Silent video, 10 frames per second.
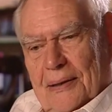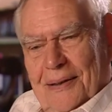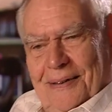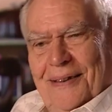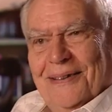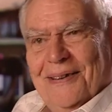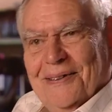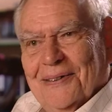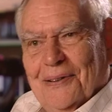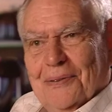of
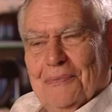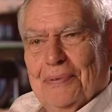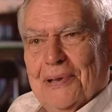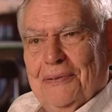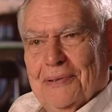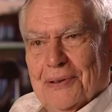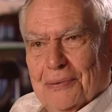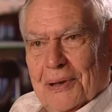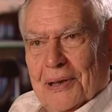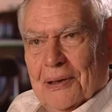sort of
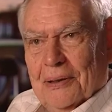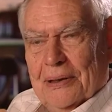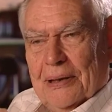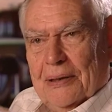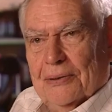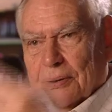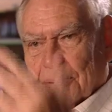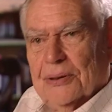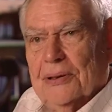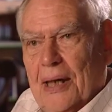previous work on it. I just
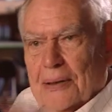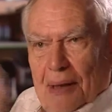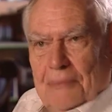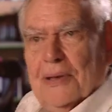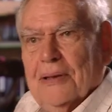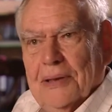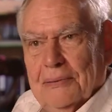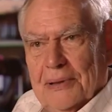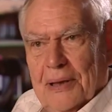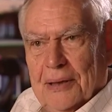sort of stand up there and
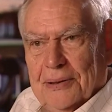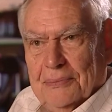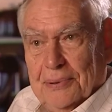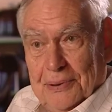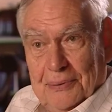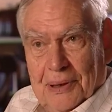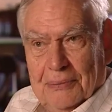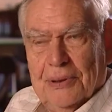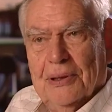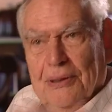give a lecture pretty
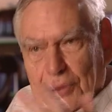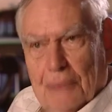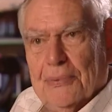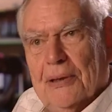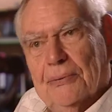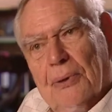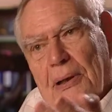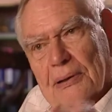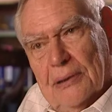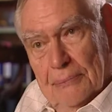well, which sometimes
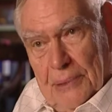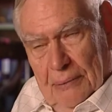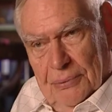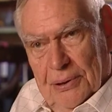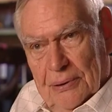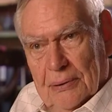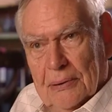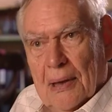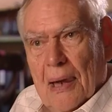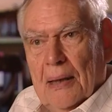worked, sometimes
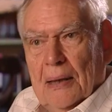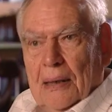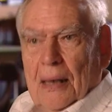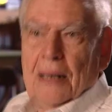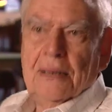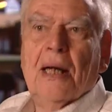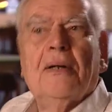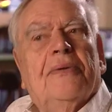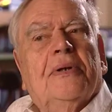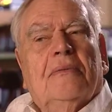didn't. I
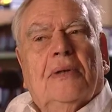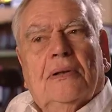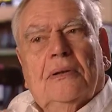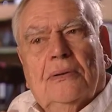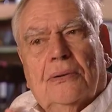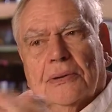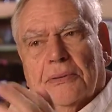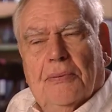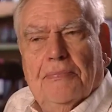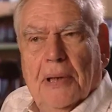now think one ought
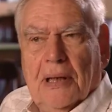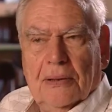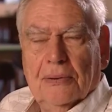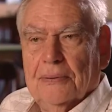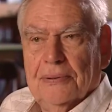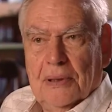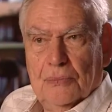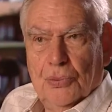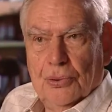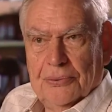to prepare an awful
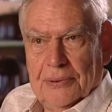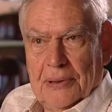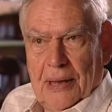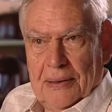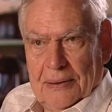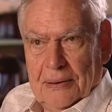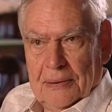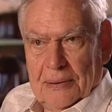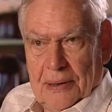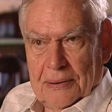lot more than I did
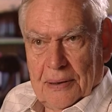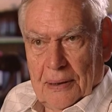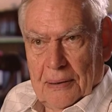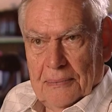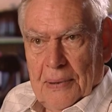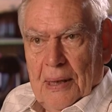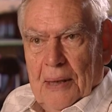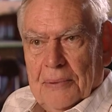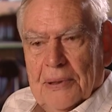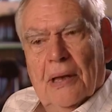at that time.
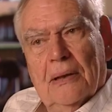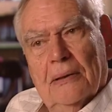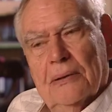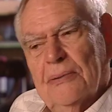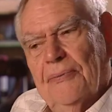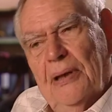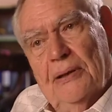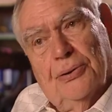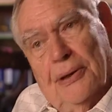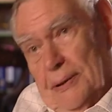But now, there's a
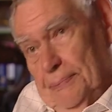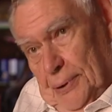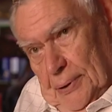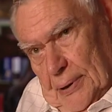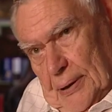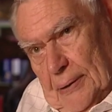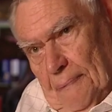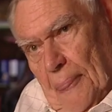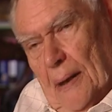very tricky point here.